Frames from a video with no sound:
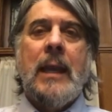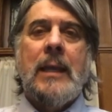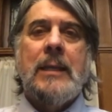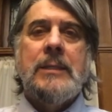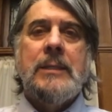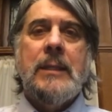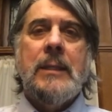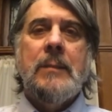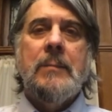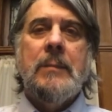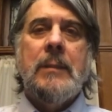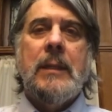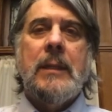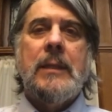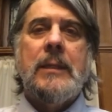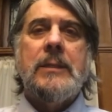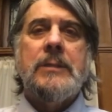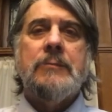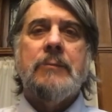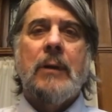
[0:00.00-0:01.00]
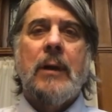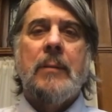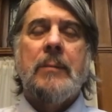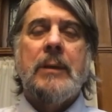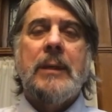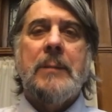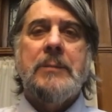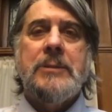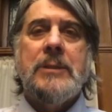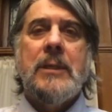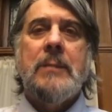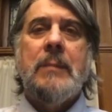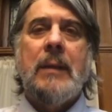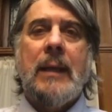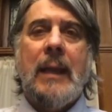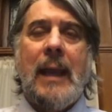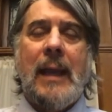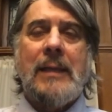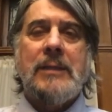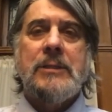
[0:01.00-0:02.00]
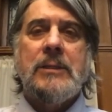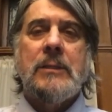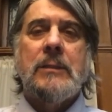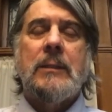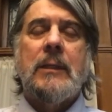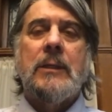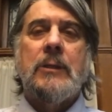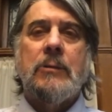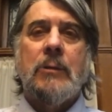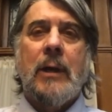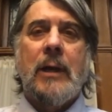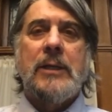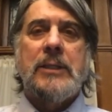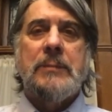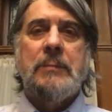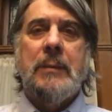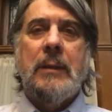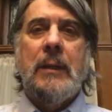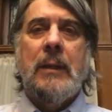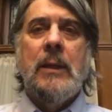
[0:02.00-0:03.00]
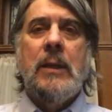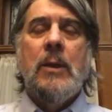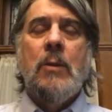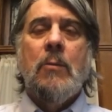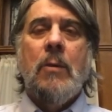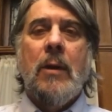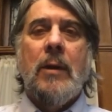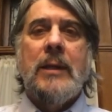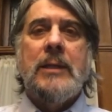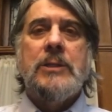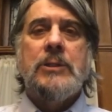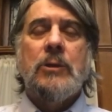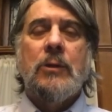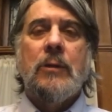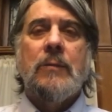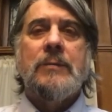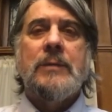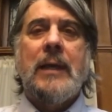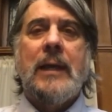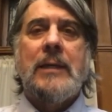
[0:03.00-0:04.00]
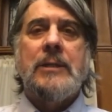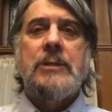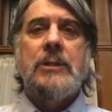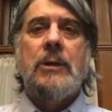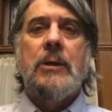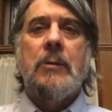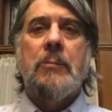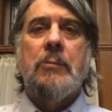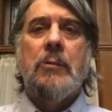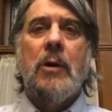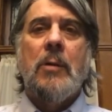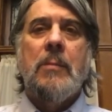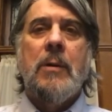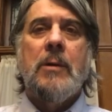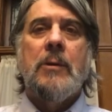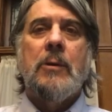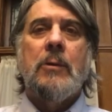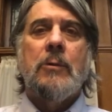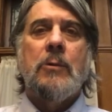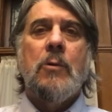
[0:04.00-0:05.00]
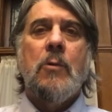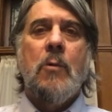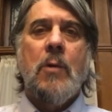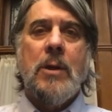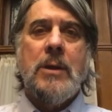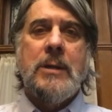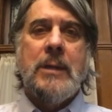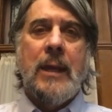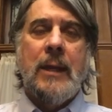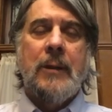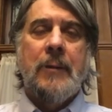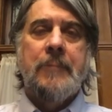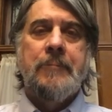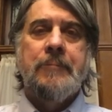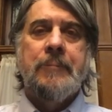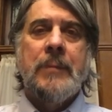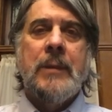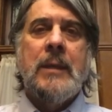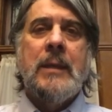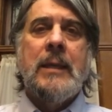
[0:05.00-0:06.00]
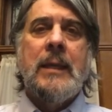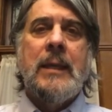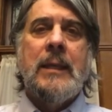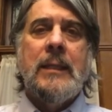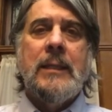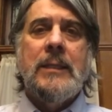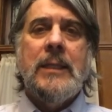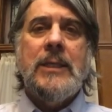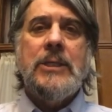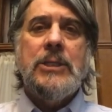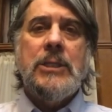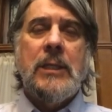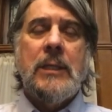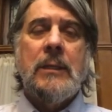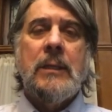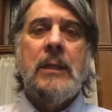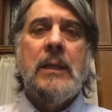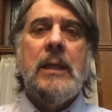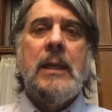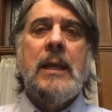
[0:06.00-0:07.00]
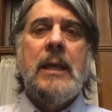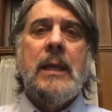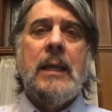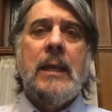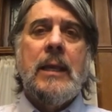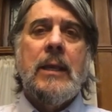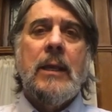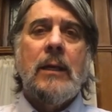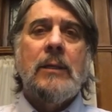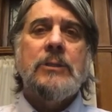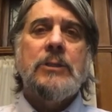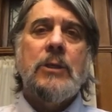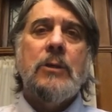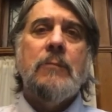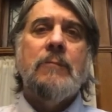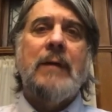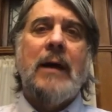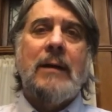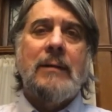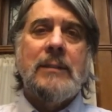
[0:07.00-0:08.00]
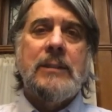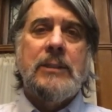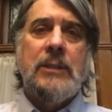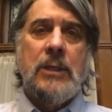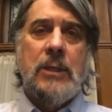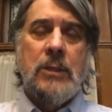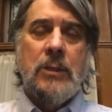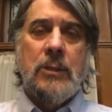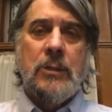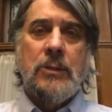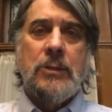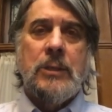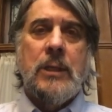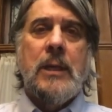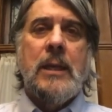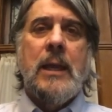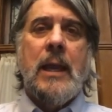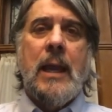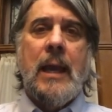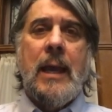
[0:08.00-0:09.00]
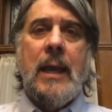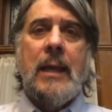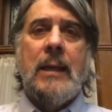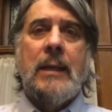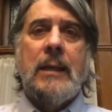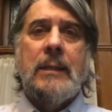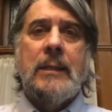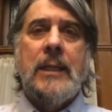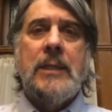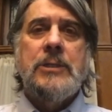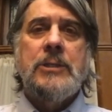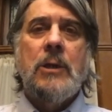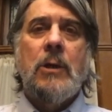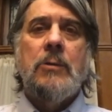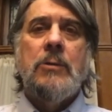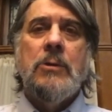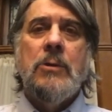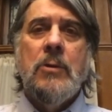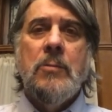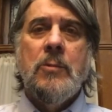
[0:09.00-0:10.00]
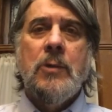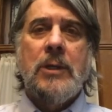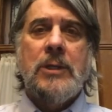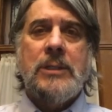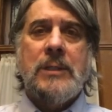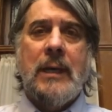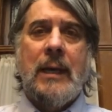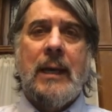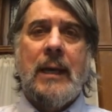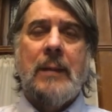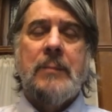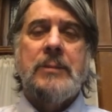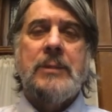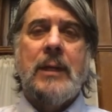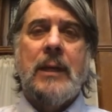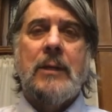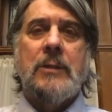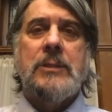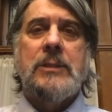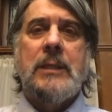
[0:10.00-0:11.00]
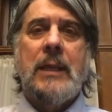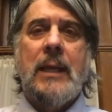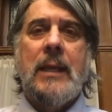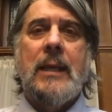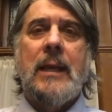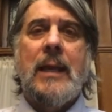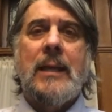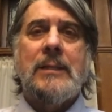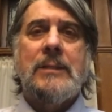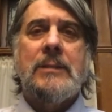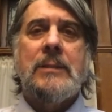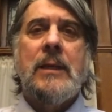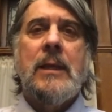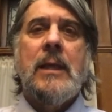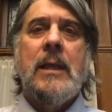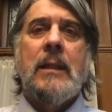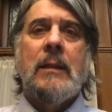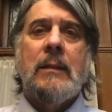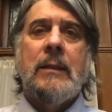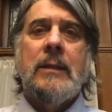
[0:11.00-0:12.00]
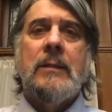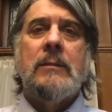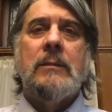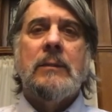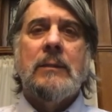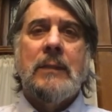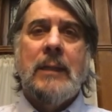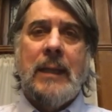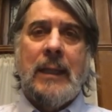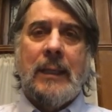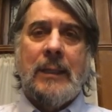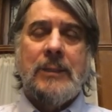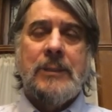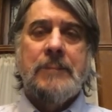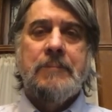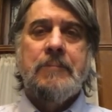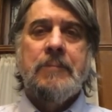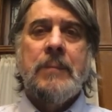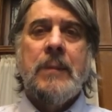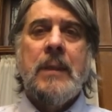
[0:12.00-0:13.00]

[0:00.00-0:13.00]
and Tim is from Gibson, McCaskill, and Crosby, where he serves as their pro bono coordinator. In addition, he also volunteers and did so numerous times at our Say Yes legal clinics.